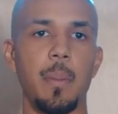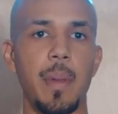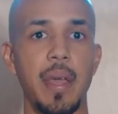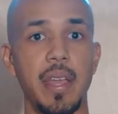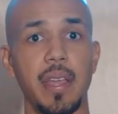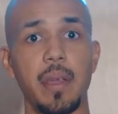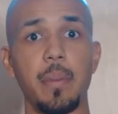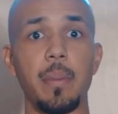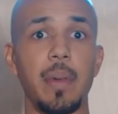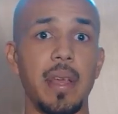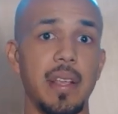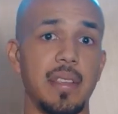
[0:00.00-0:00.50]

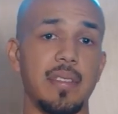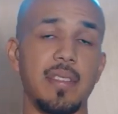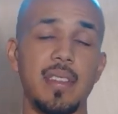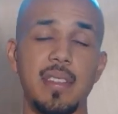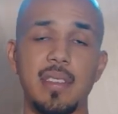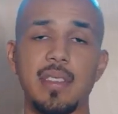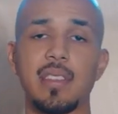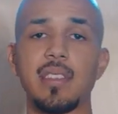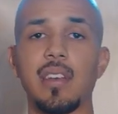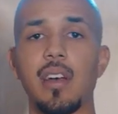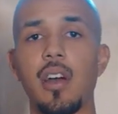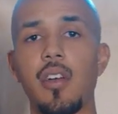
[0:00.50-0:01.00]
make it make
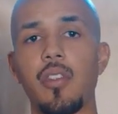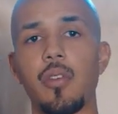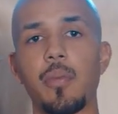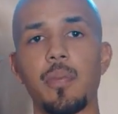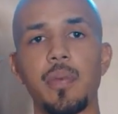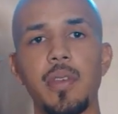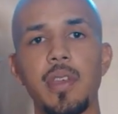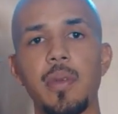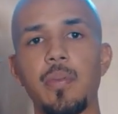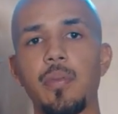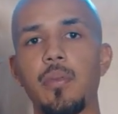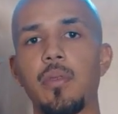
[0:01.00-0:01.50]
sense to other
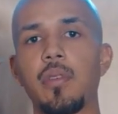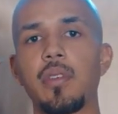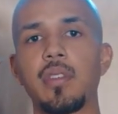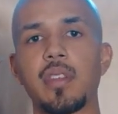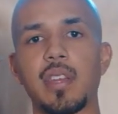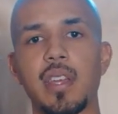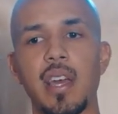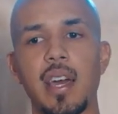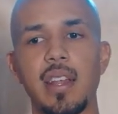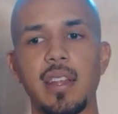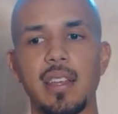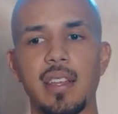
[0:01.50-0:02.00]
people and to
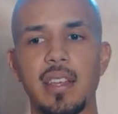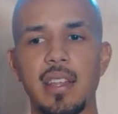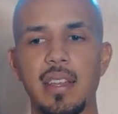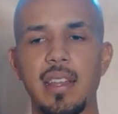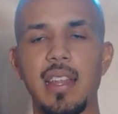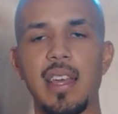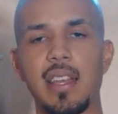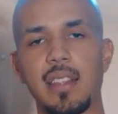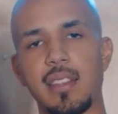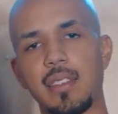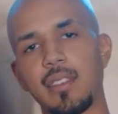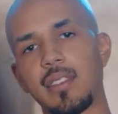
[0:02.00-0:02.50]
kind of
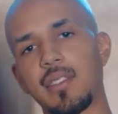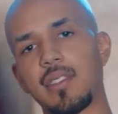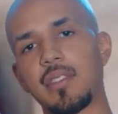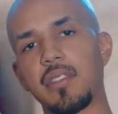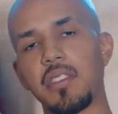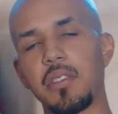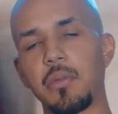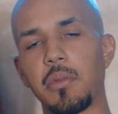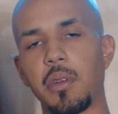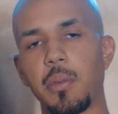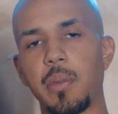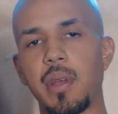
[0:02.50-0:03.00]
connect, because
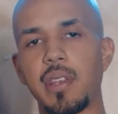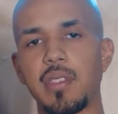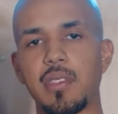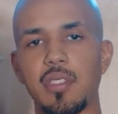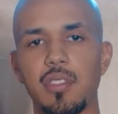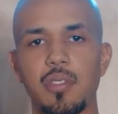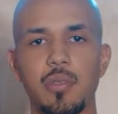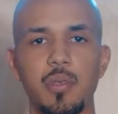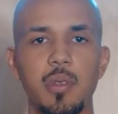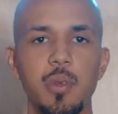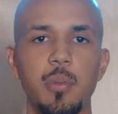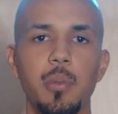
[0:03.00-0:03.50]
teamwork makes the
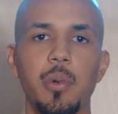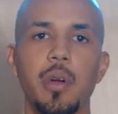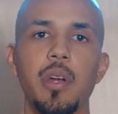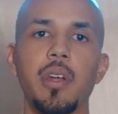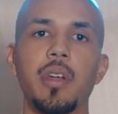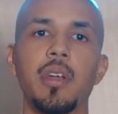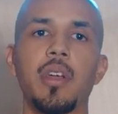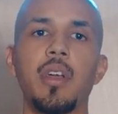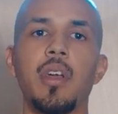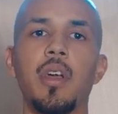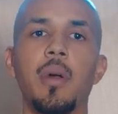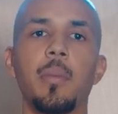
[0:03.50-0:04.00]
dream
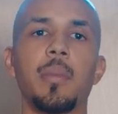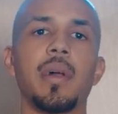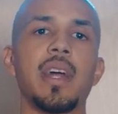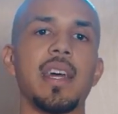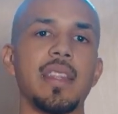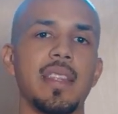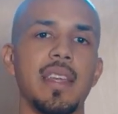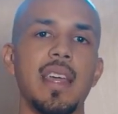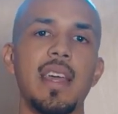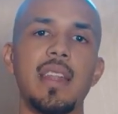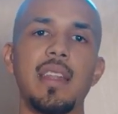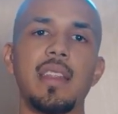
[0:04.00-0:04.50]
work. But
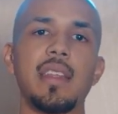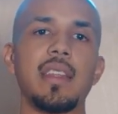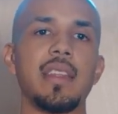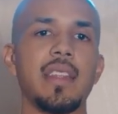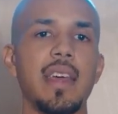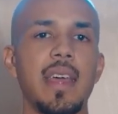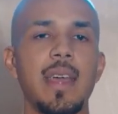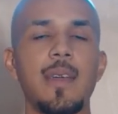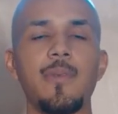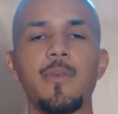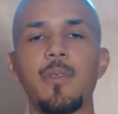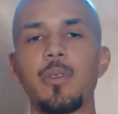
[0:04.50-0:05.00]
at the end of the
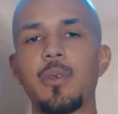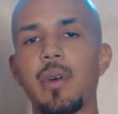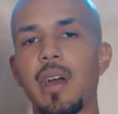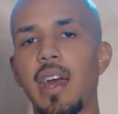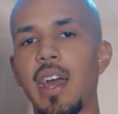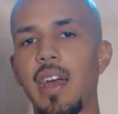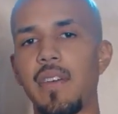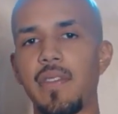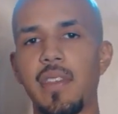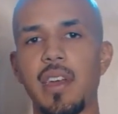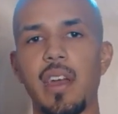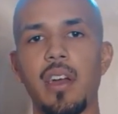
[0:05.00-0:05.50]
day, if you don't
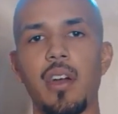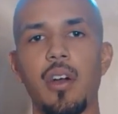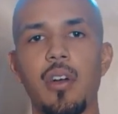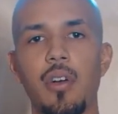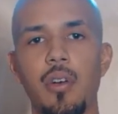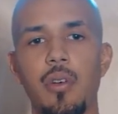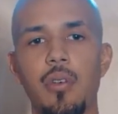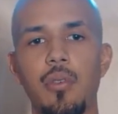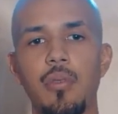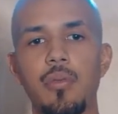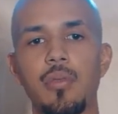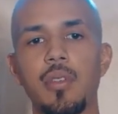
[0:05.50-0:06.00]
have that
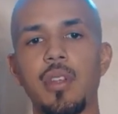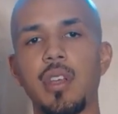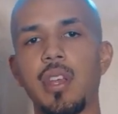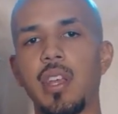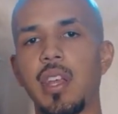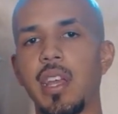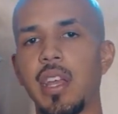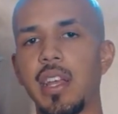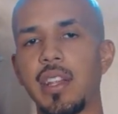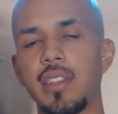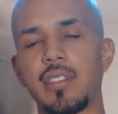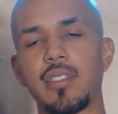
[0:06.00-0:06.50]
own
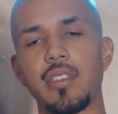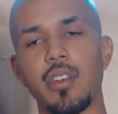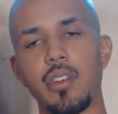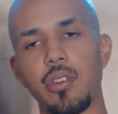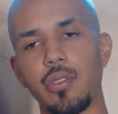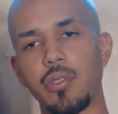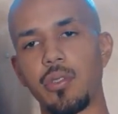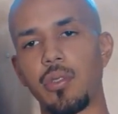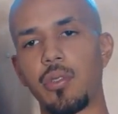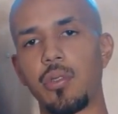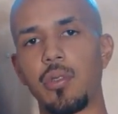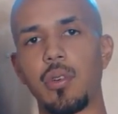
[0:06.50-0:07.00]

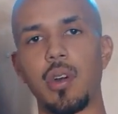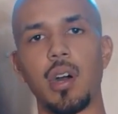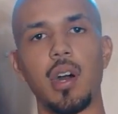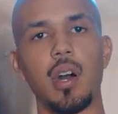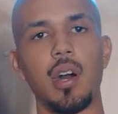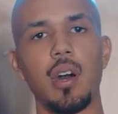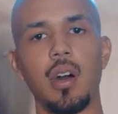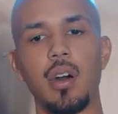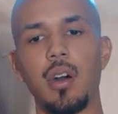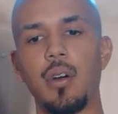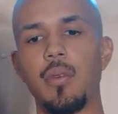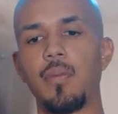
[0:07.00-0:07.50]

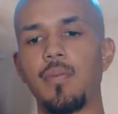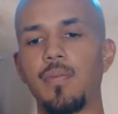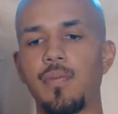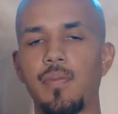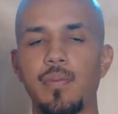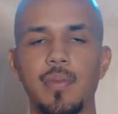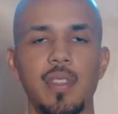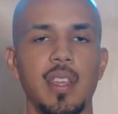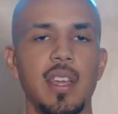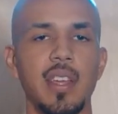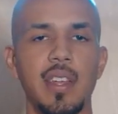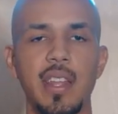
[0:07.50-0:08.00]
internal
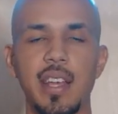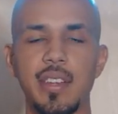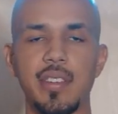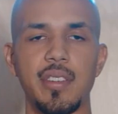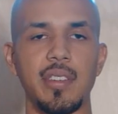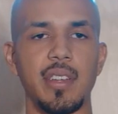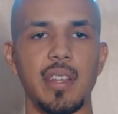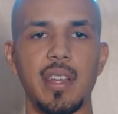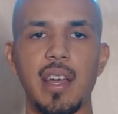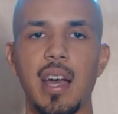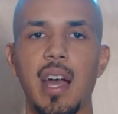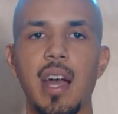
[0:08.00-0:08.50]

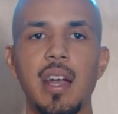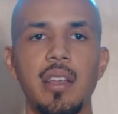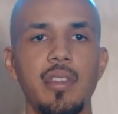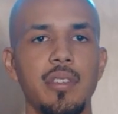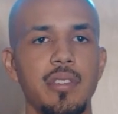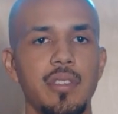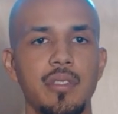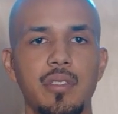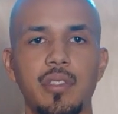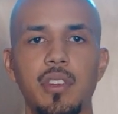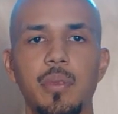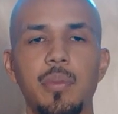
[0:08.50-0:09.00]
connection to God, you're
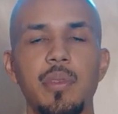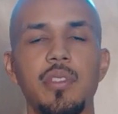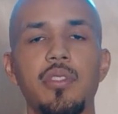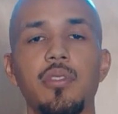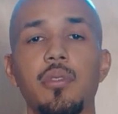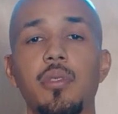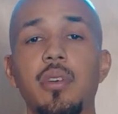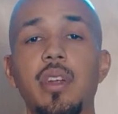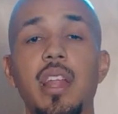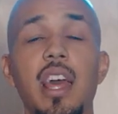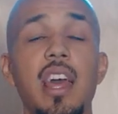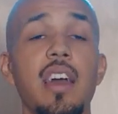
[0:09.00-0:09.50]
just going to be
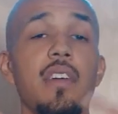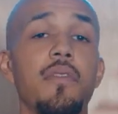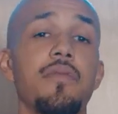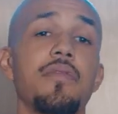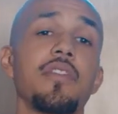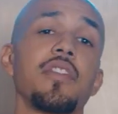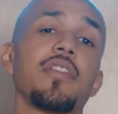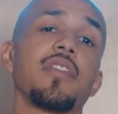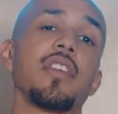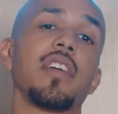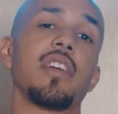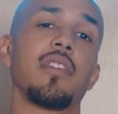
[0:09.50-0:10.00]
doing
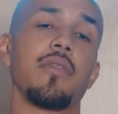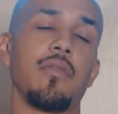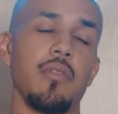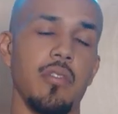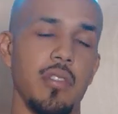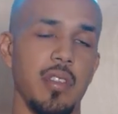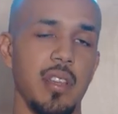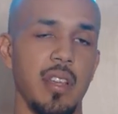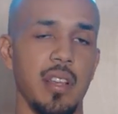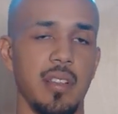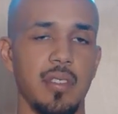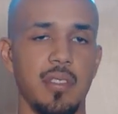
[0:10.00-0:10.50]
everything for
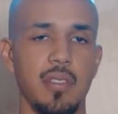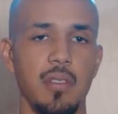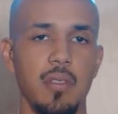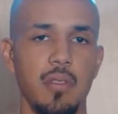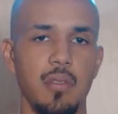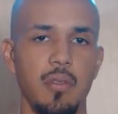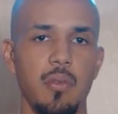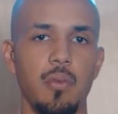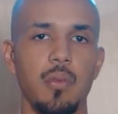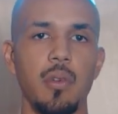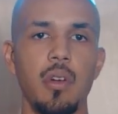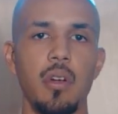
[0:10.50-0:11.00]
the
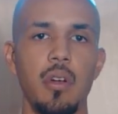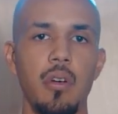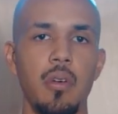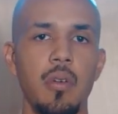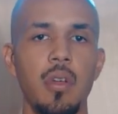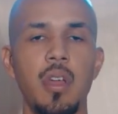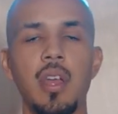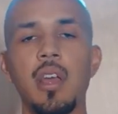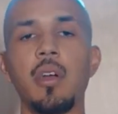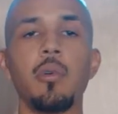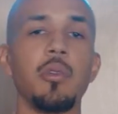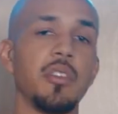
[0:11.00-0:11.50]
external world,
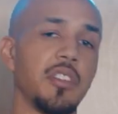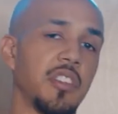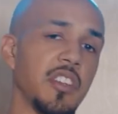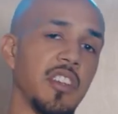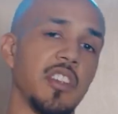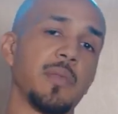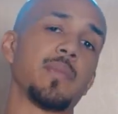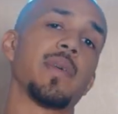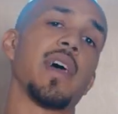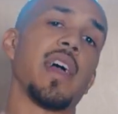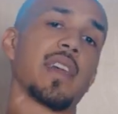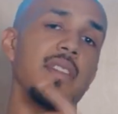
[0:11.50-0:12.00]
which
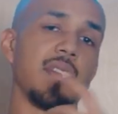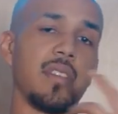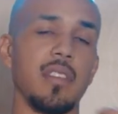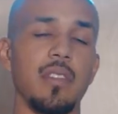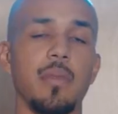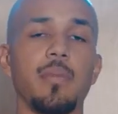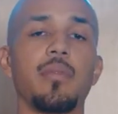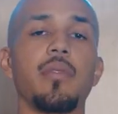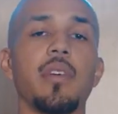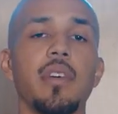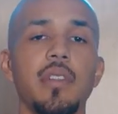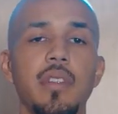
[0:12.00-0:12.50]
gets back to
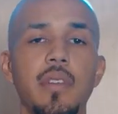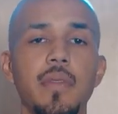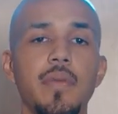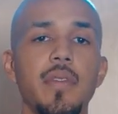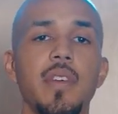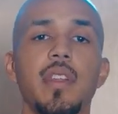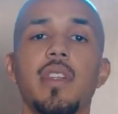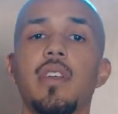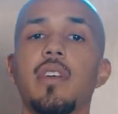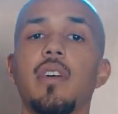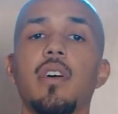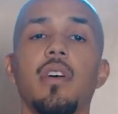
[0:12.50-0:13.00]
the point of the
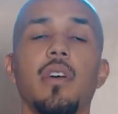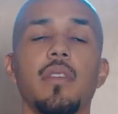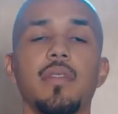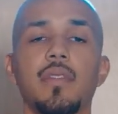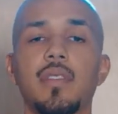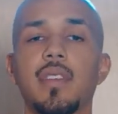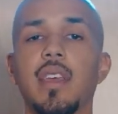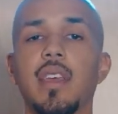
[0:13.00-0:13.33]
video of